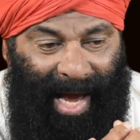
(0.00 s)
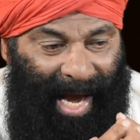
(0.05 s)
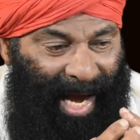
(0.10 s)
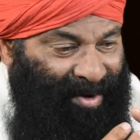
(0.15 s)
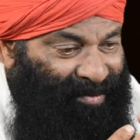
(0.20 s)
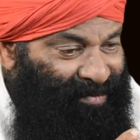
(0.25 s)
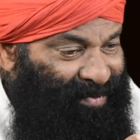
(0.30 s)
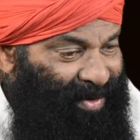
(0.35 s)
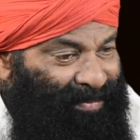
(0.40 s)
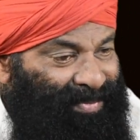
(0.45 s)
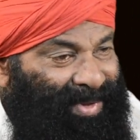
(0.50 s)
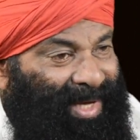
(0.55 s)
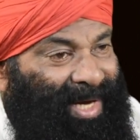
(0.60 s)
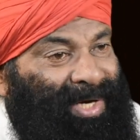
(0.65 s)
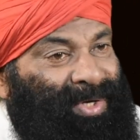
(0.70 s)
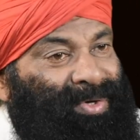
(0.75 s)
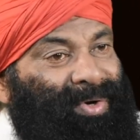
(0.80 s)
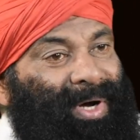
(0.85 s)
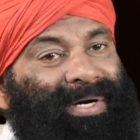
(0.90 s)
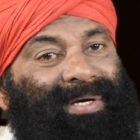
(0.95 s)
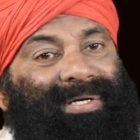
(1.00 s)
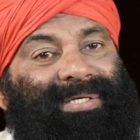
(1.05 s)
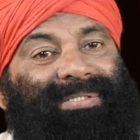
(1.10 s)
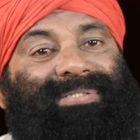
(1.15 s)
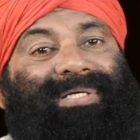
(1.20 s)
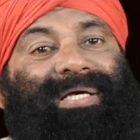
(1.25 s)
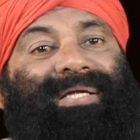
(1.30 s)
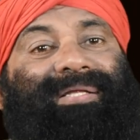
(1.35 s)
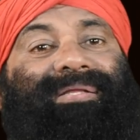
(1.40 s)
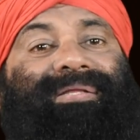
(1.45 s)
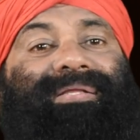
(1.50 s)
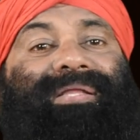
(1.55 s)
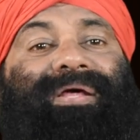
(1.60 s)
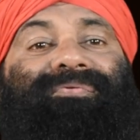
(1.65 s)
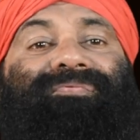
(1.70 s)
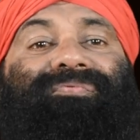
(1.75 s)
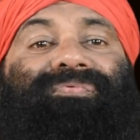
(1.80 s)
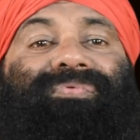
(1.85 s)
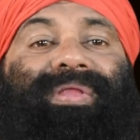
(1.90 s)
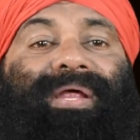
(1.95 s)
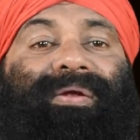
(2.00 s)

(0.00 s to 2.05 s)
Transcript: And from there you understand that,